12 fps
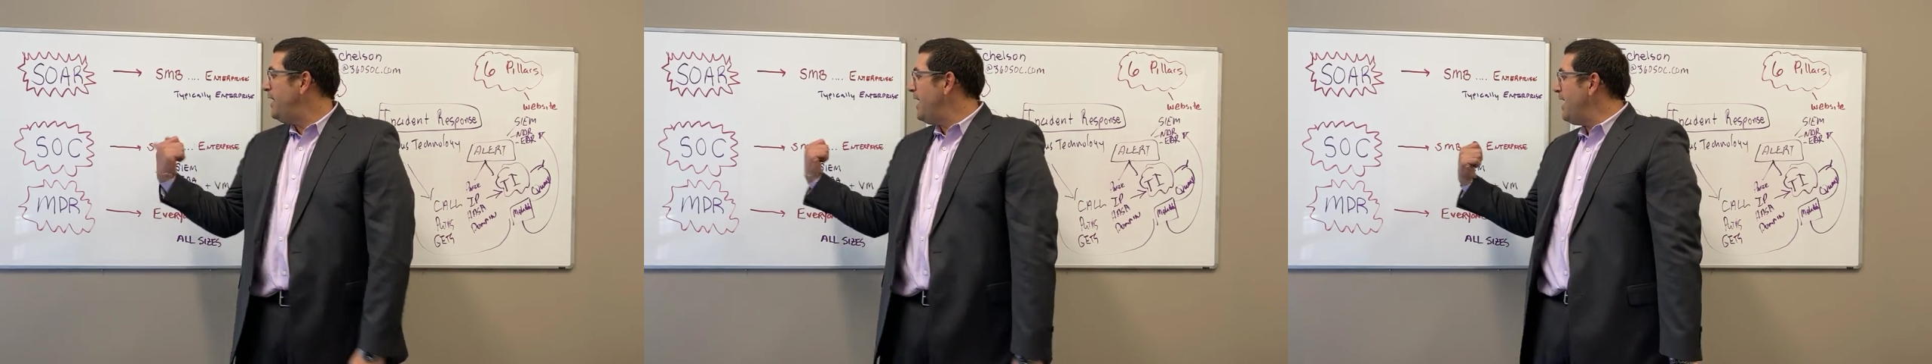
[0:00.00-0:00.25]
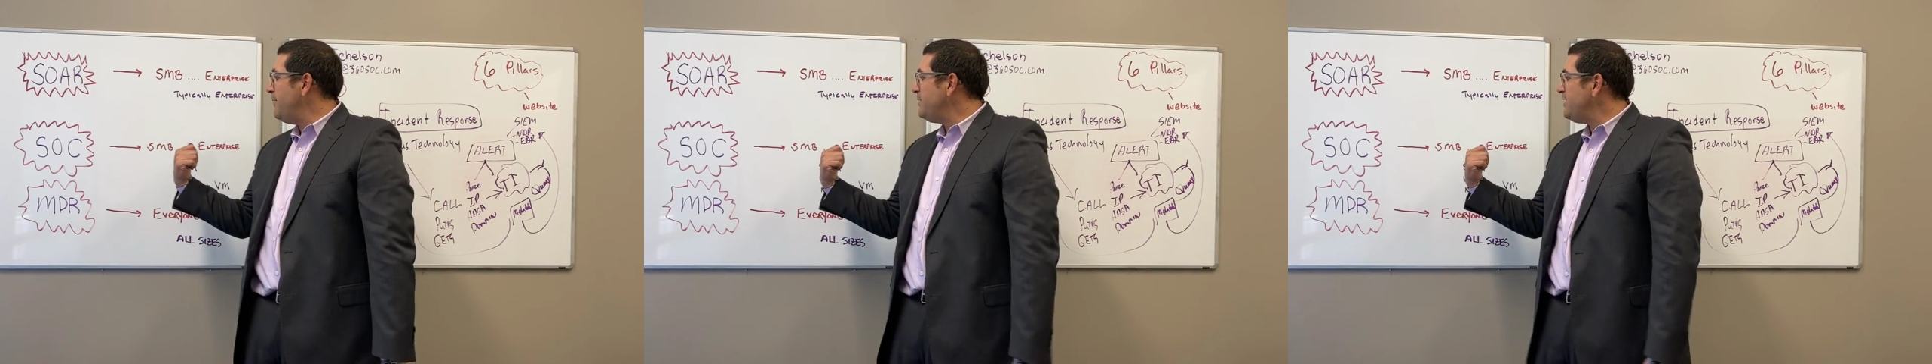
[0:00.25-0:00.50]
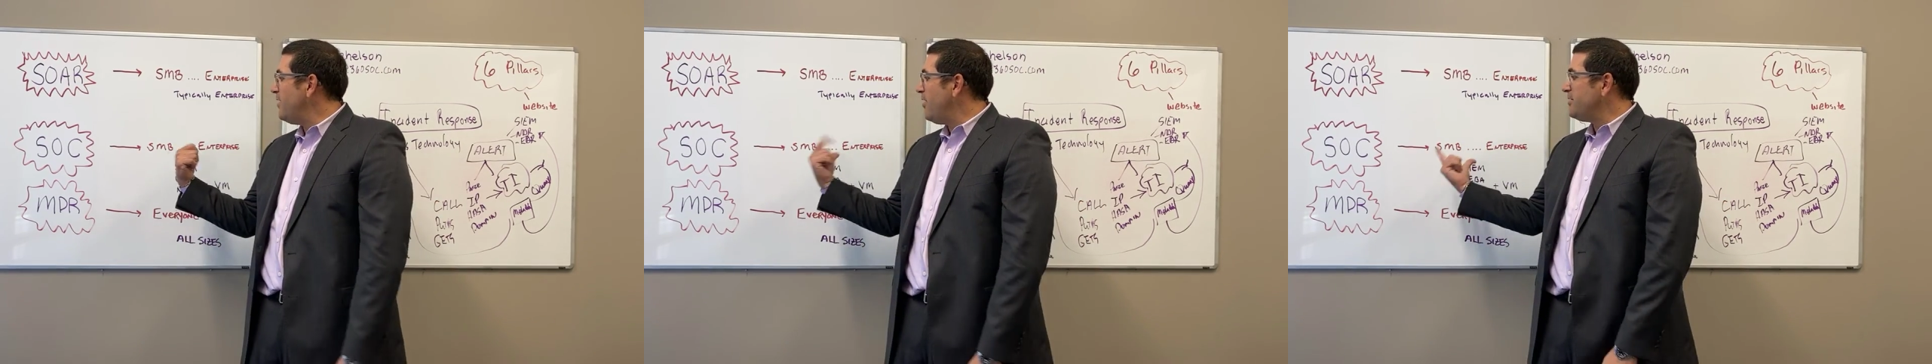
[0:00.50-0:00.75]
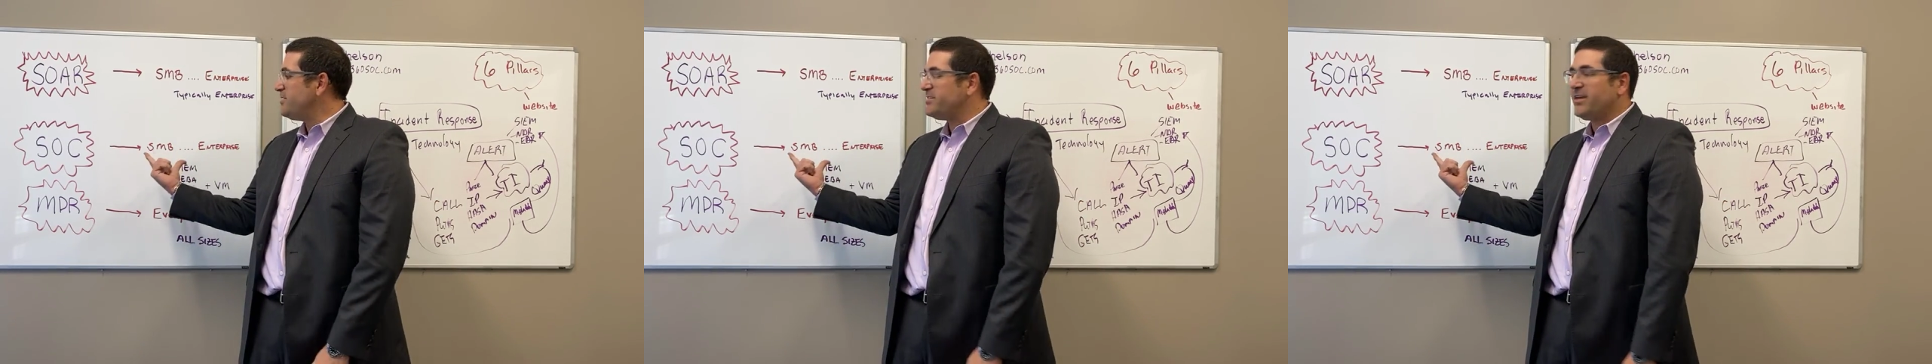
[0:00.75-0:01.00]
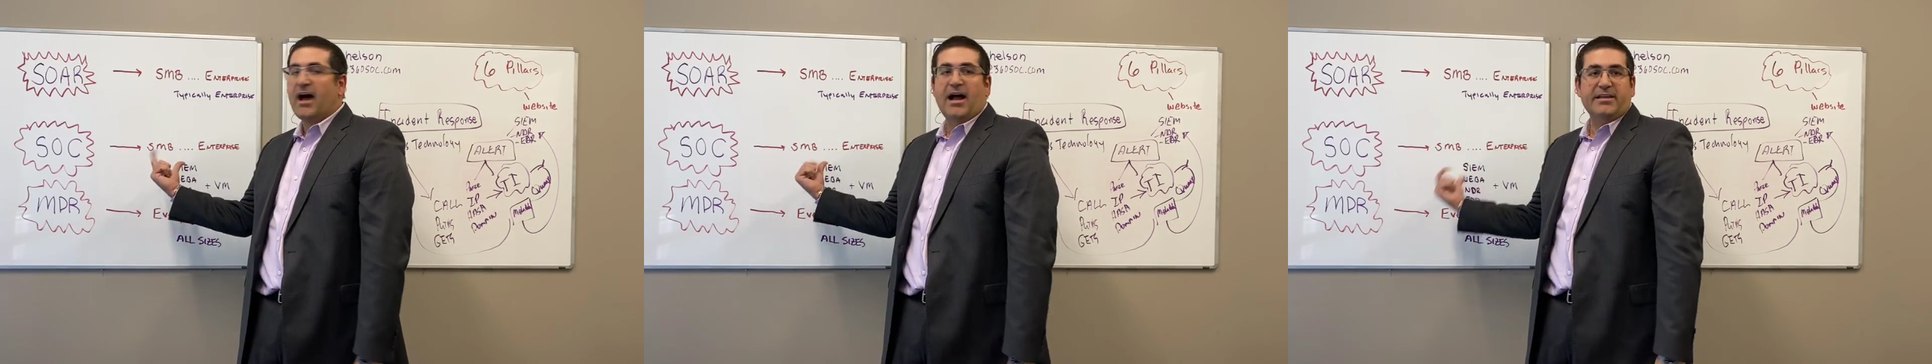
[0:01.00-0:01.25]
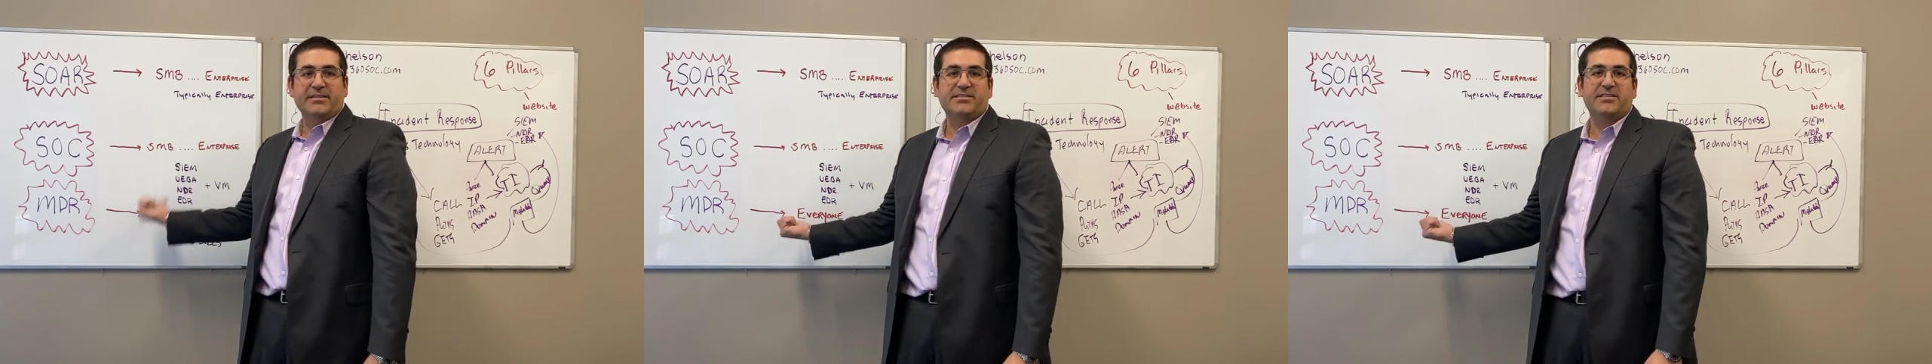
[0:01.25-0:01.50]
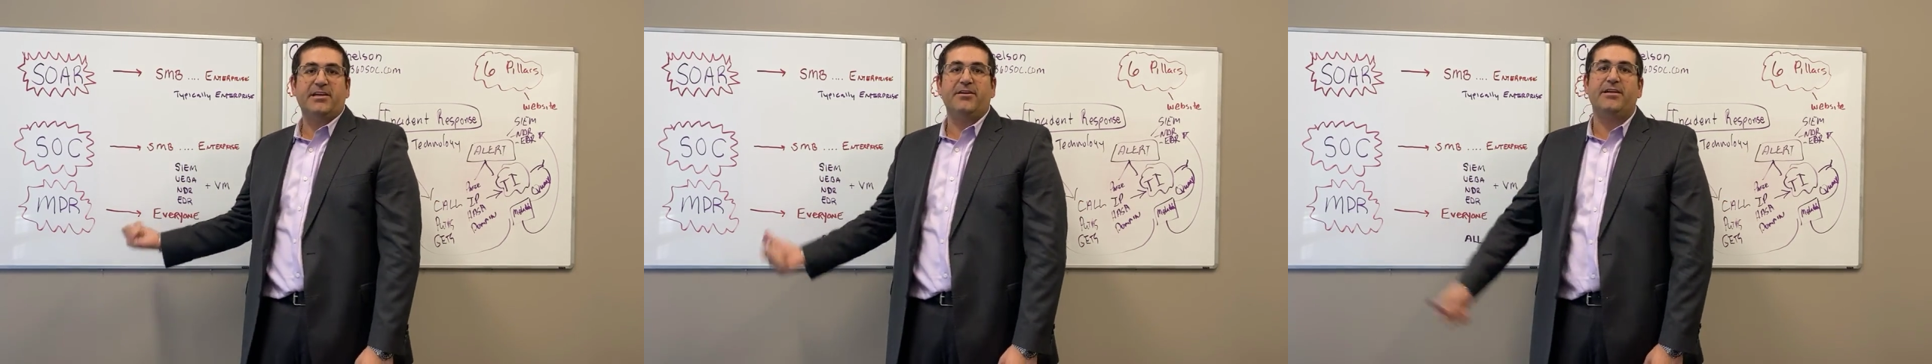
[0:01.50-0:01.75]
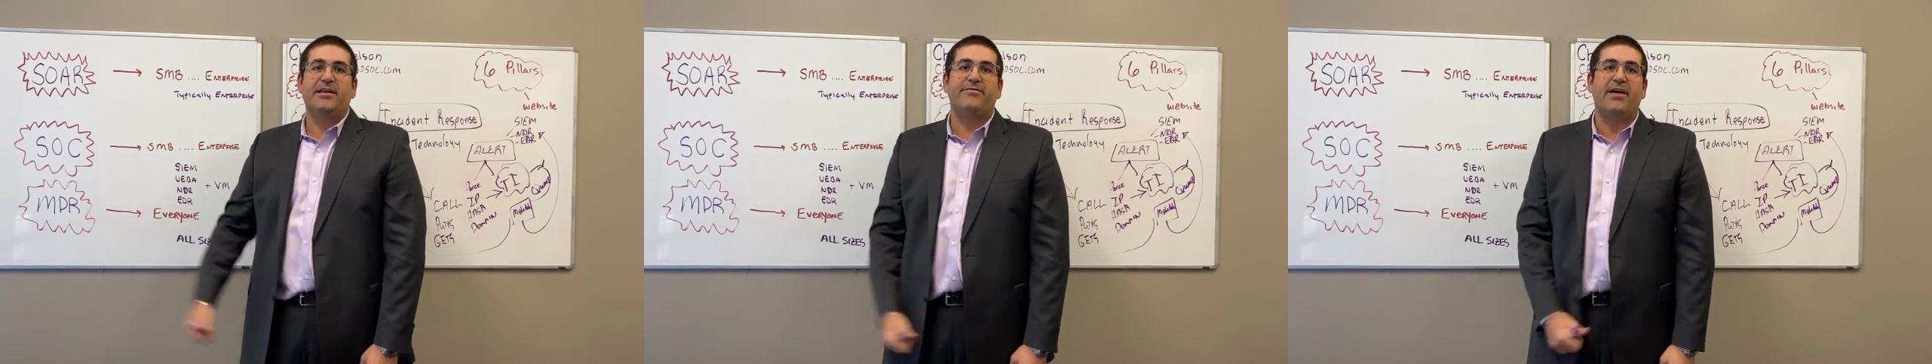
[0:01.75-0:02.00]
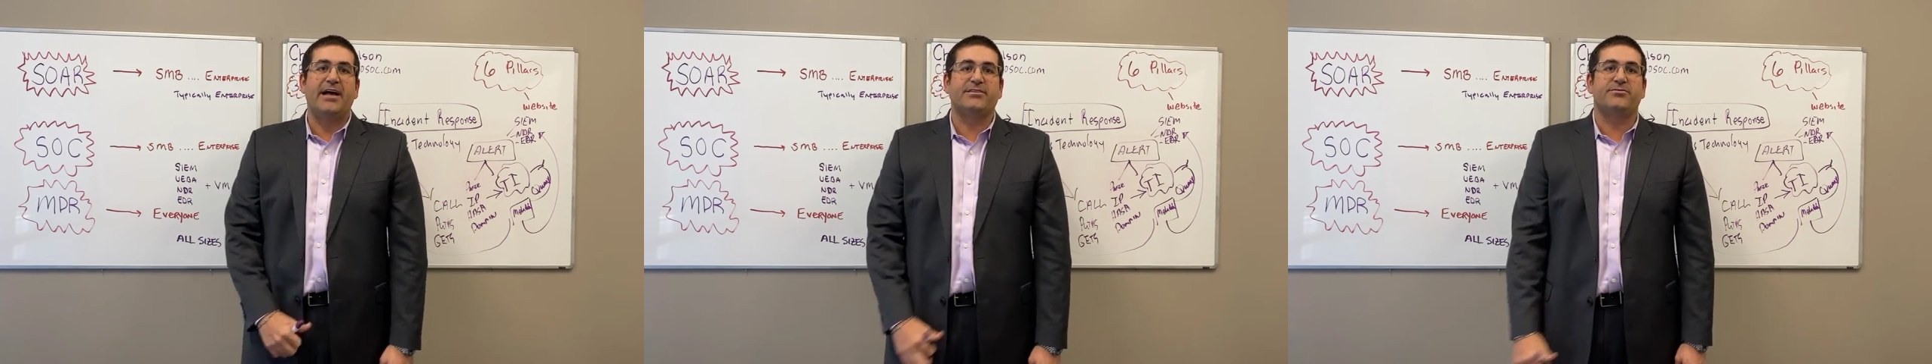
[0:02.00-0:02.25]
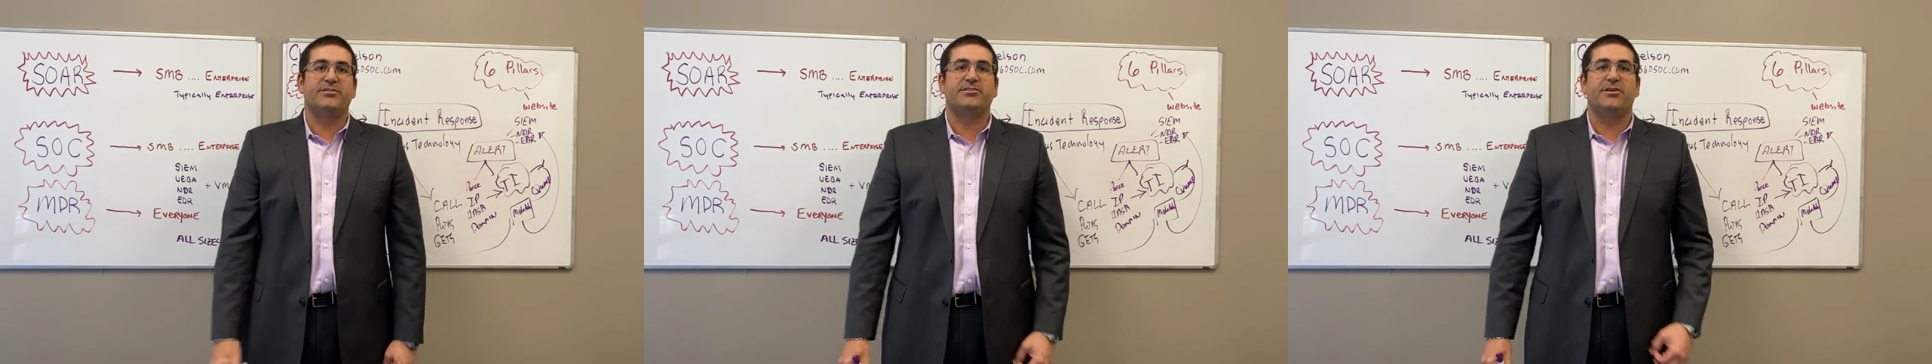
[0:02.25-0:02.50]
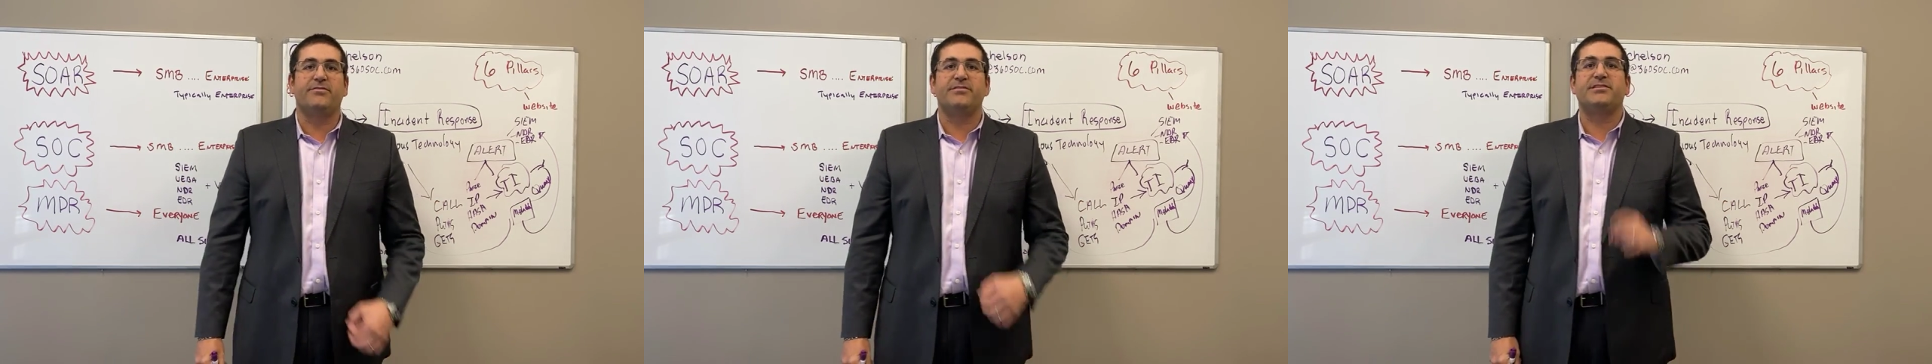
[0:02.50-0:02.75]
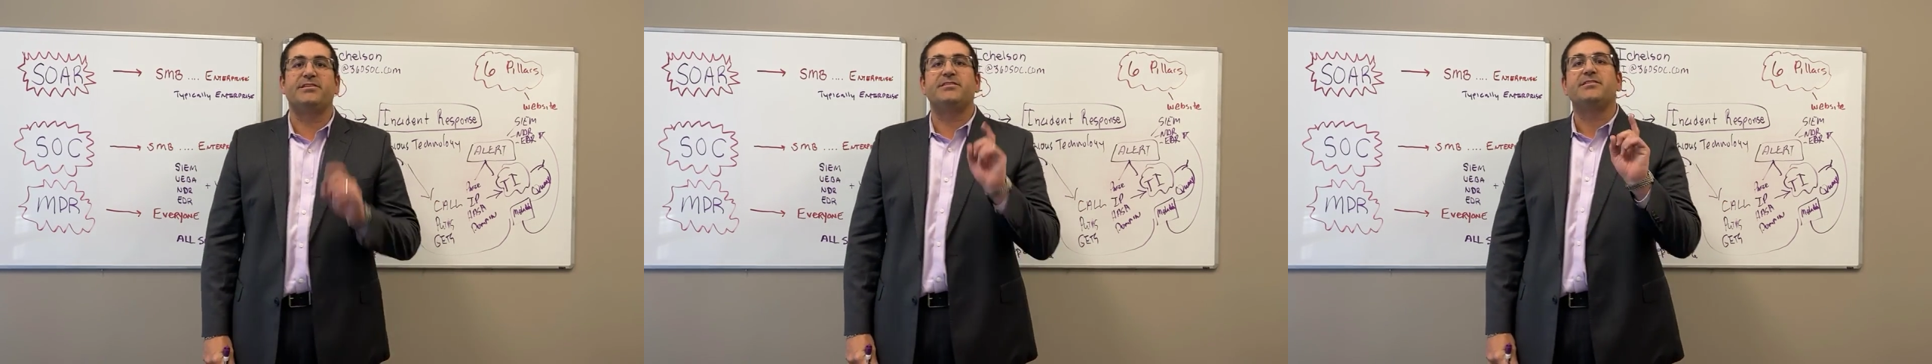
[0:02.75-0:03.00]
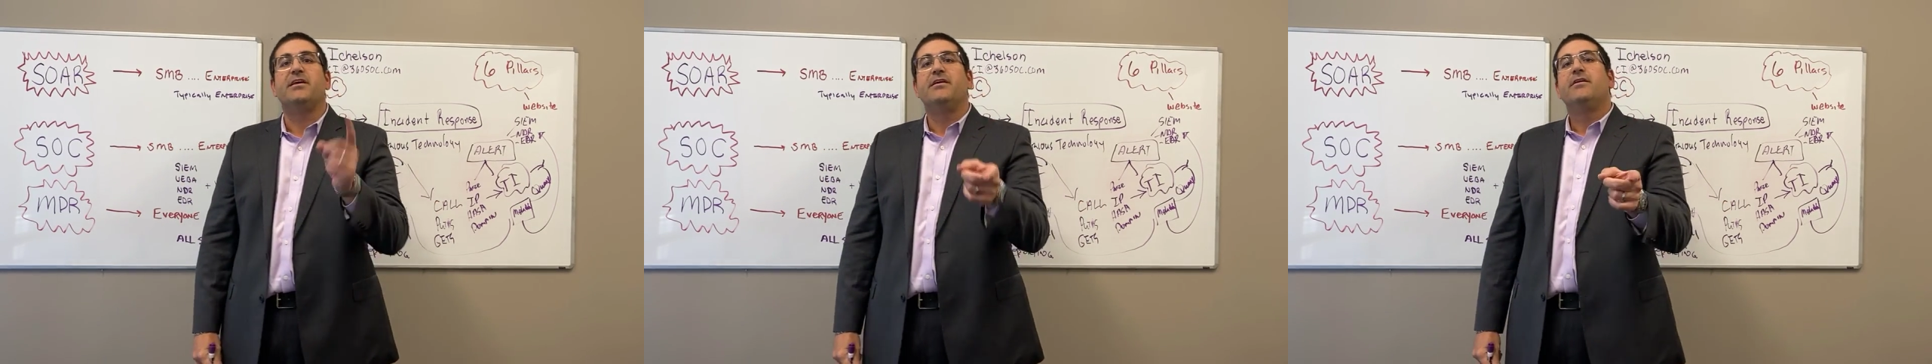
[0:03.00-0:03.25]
MDR, SOC, and security advisory services.